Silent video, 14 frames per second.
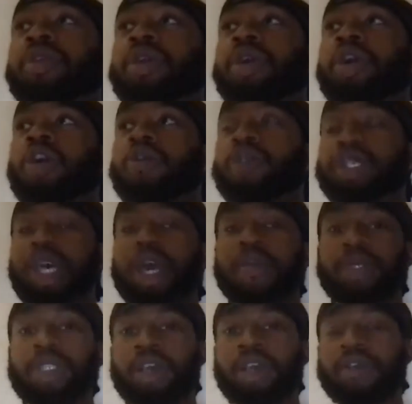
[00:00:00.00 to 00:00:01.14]
over time
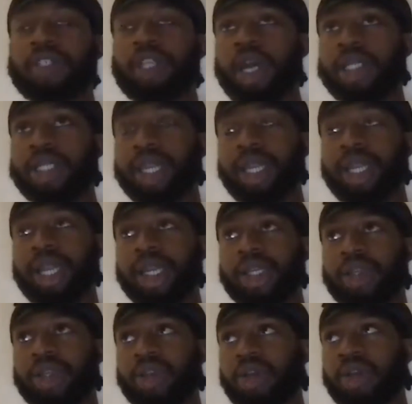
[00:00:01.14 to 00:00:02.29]
stuff started to click,
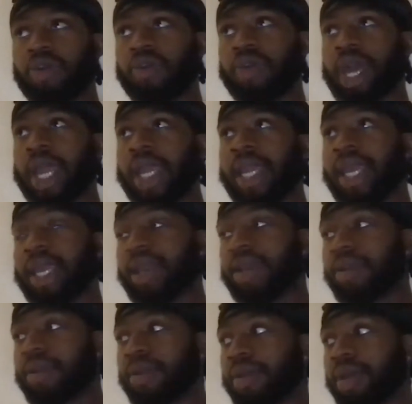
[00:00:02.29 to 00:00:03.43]
you know. And
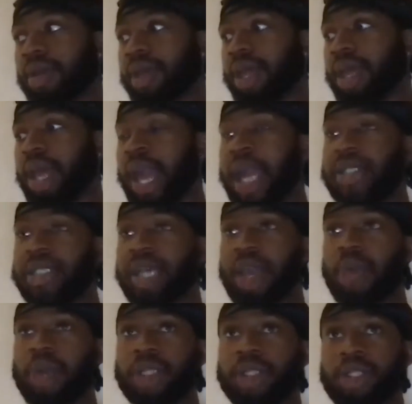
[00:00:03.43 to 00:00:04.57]
then as I
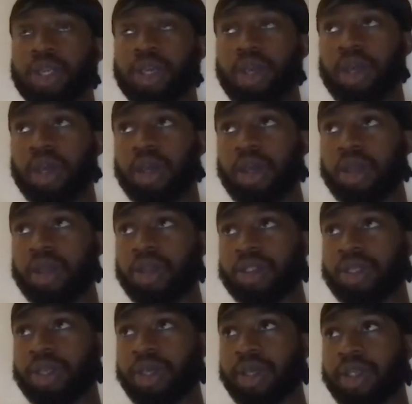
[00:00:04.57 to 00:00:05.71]
went to
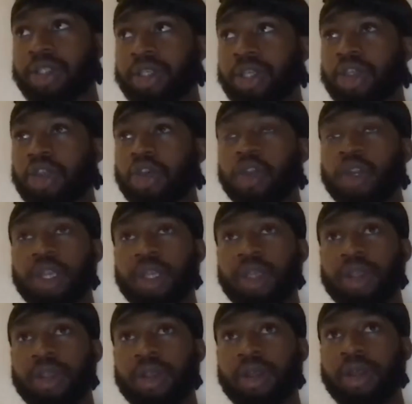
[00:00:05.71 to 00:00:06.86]
uni,
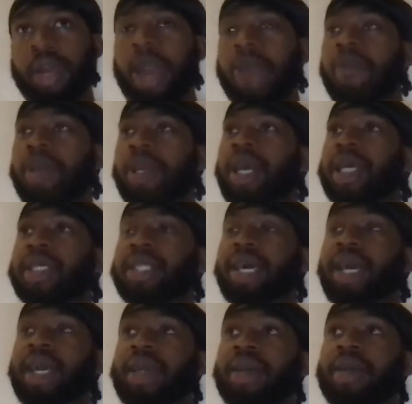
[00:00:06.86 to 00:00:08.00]
I realized
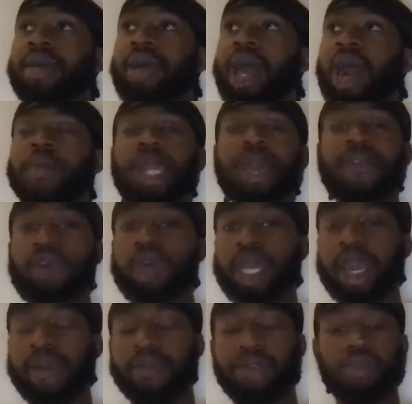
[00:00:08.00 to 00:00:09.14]
like I'm never gonna
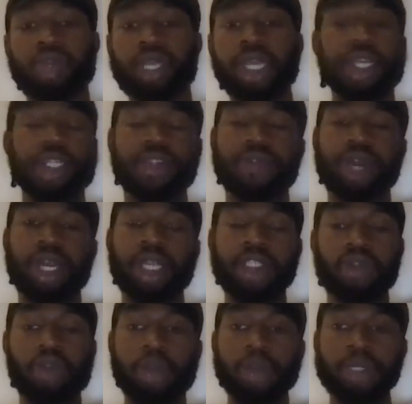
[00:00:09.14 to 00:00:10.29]
have 3 years of
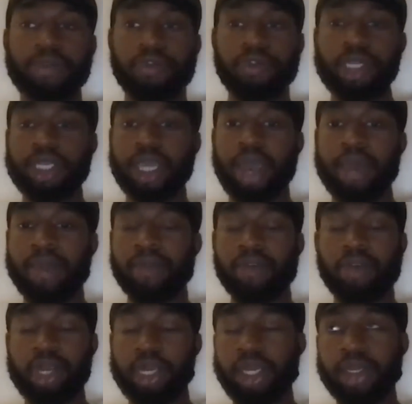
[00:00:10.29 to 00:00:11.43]
uninterrupted free time ever
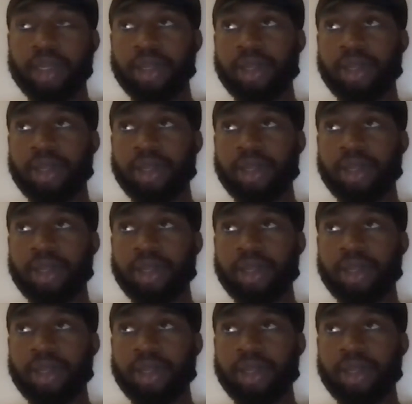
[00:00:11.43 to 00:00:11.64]
again.